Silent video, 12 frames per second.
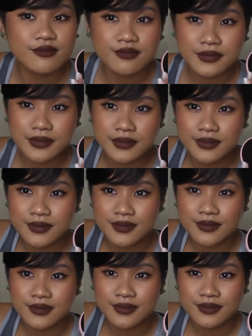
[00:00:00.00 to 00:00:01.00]

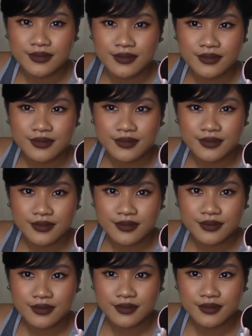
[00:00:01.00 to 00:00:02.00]

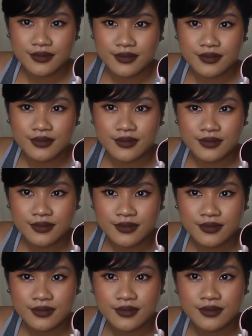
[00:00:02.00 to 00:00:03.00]

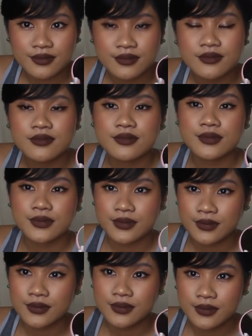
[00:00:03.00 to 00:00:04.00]

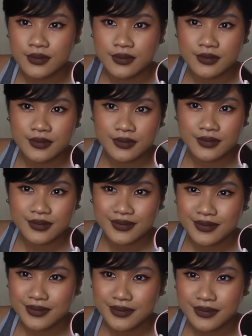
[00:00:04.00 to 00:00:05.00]

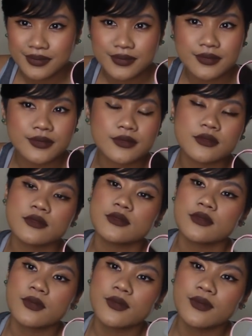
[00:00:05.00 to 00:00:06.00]

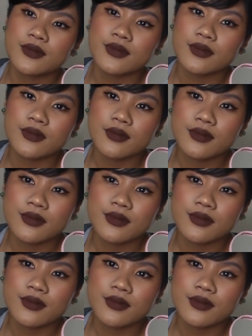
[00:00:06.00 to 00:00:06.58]
No words are spoken by the person on screen.